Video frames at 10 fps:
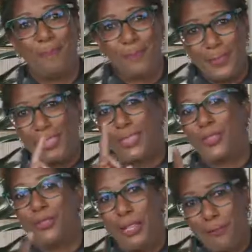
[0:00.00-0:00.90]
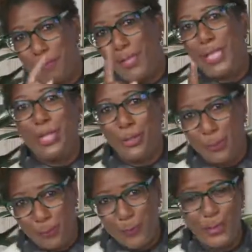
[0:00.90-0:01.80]
Straight from me to
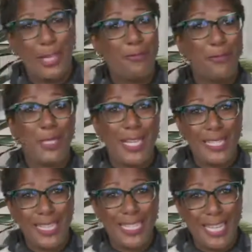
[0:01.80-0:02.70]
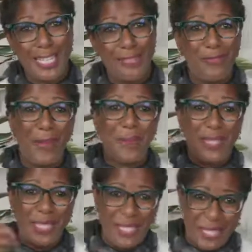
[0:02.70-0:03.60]
you. Straight from Johnson & Johnson
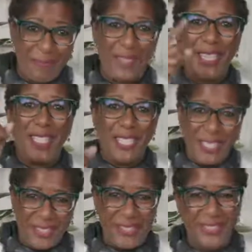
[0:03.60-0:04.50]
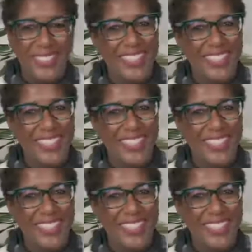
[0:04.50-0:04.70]
pharmacist to me to you.